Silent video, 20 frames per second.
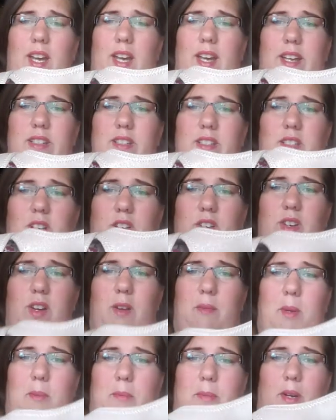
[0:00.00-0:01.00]
And I
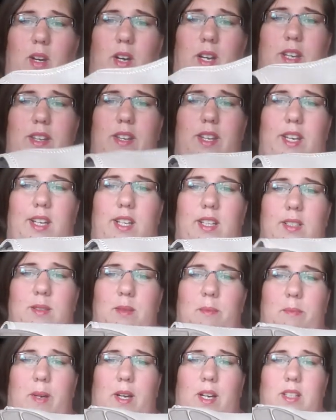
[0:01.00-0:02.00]
shouldn't have been buying things,
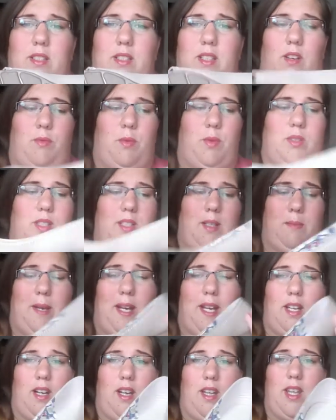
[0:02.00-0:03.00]
but I've wanted a
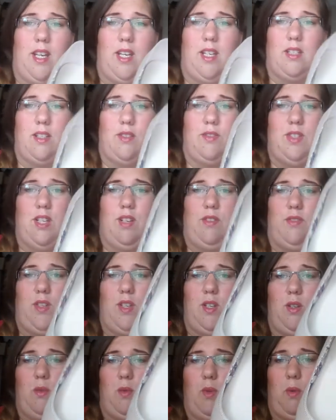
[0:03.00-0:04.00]
pair like these. I've seen a
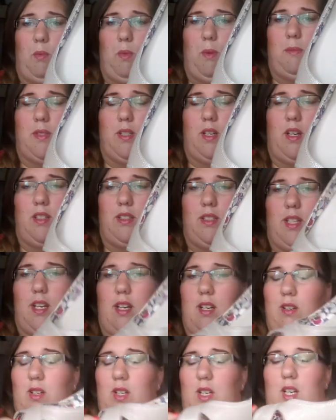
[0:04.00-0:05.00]
few on websites
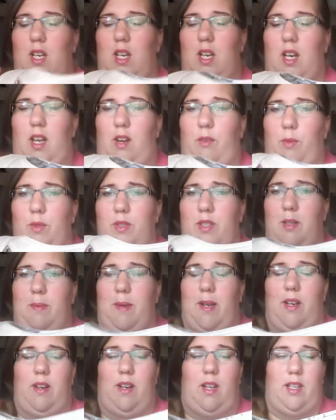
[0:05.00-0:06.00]
now, and I've wanted a
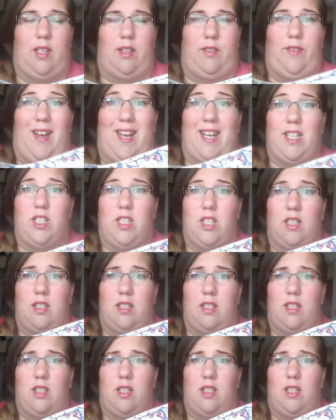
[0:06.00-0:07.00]
pair like this for
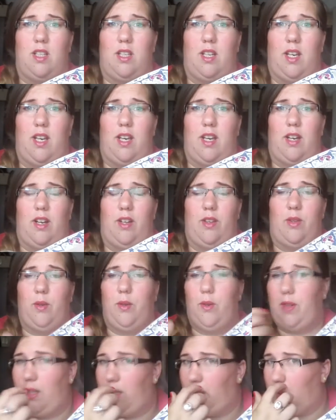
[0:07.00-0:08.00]
ages, and I
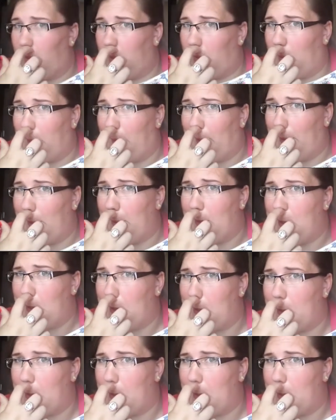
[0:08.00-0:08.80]
thought this was the best